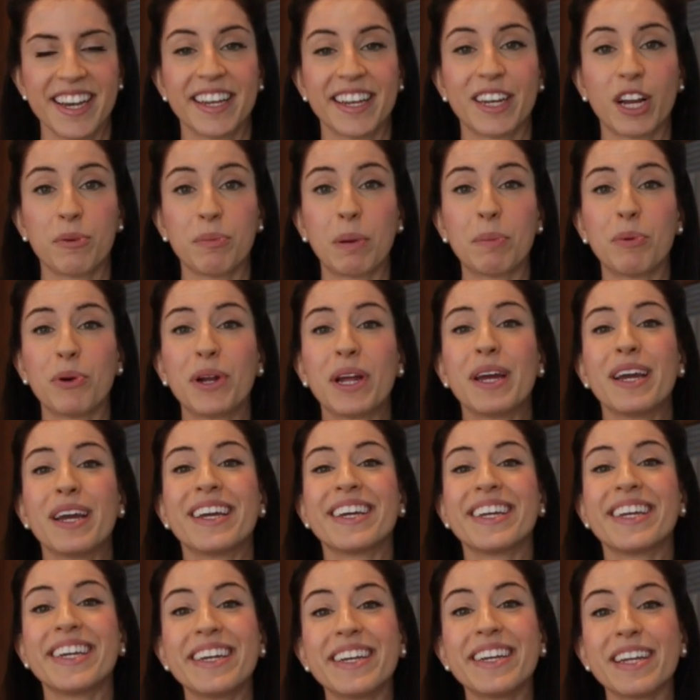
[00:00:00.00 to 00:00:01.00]
Now remember,
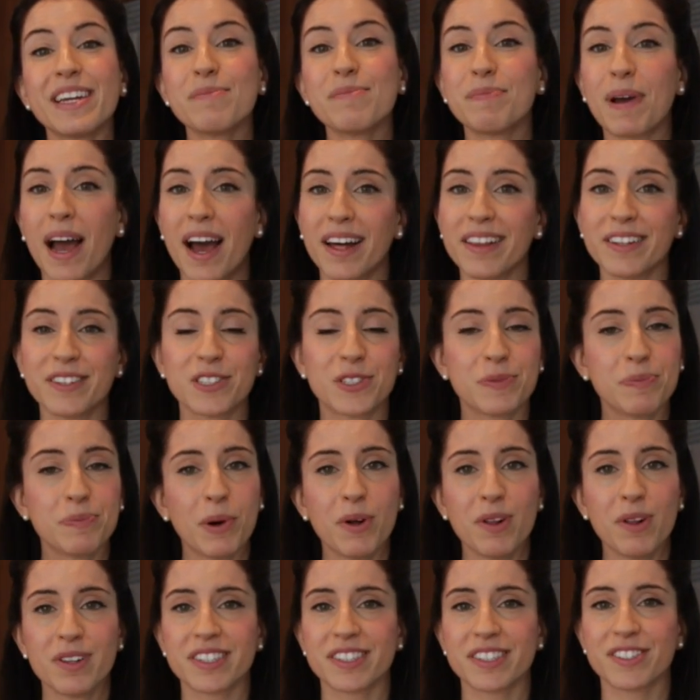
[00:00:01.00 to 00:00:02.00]
eating balanced
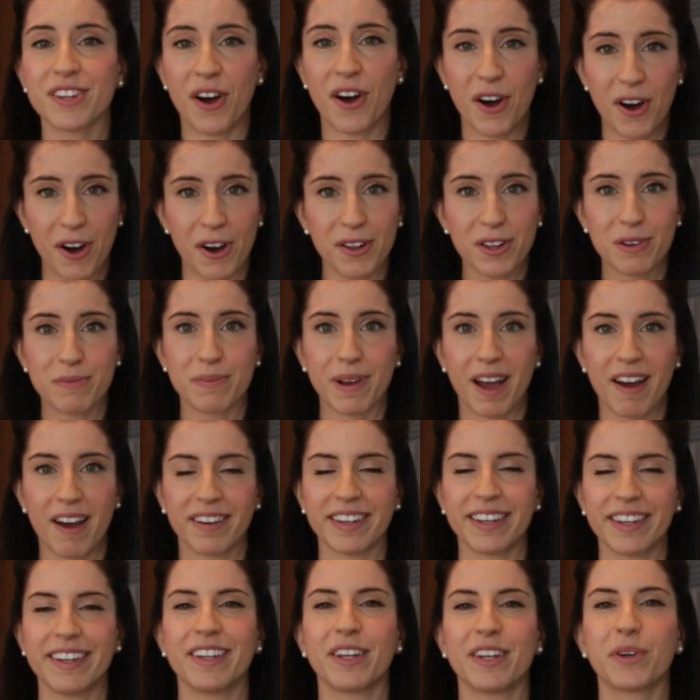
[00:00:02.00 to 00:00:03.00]
bowls is all
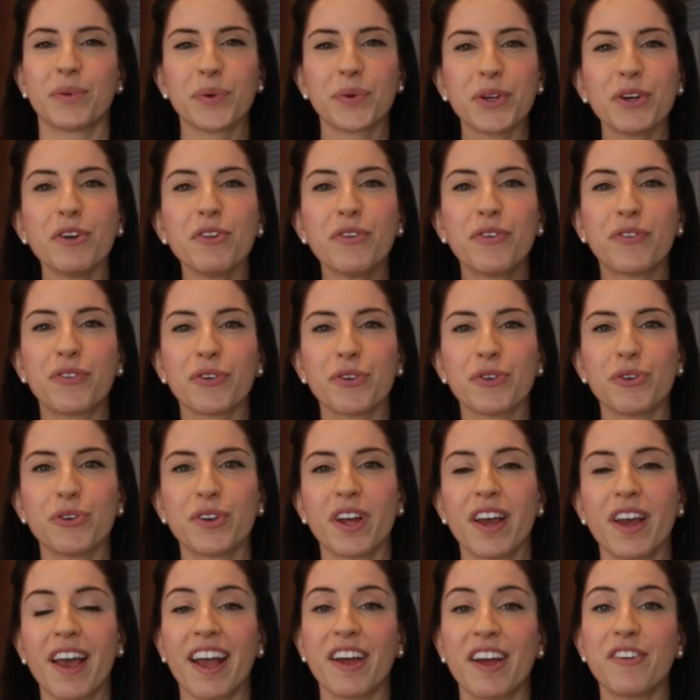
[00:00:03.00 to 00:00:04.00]
about eating real
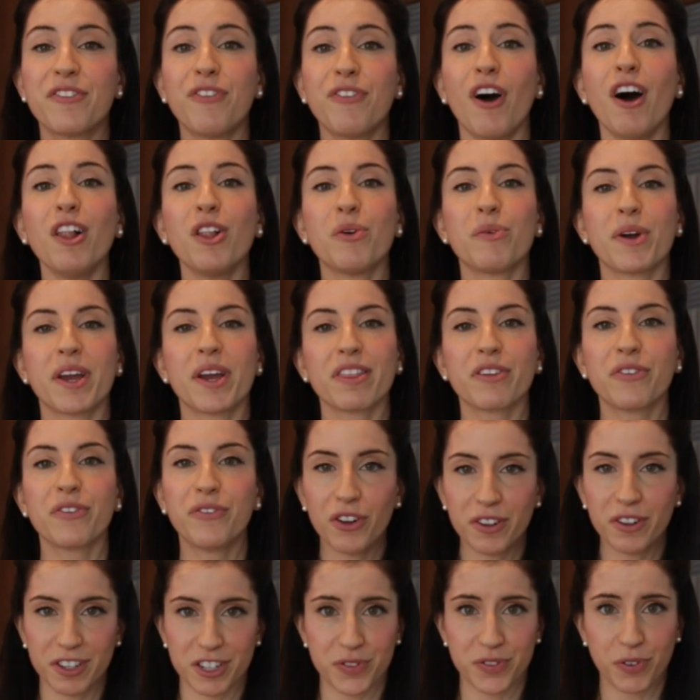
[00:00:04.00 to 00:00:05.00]
food and following the
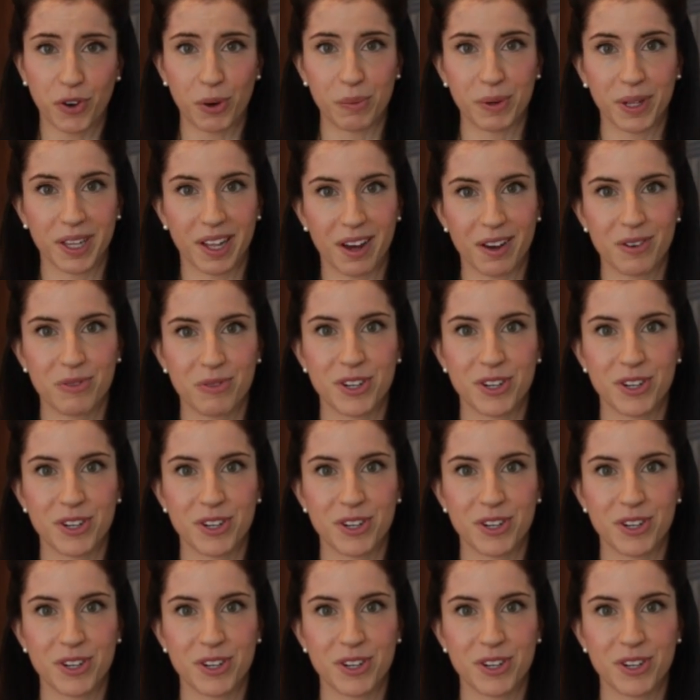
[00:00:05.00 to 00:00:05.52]
fullness formula,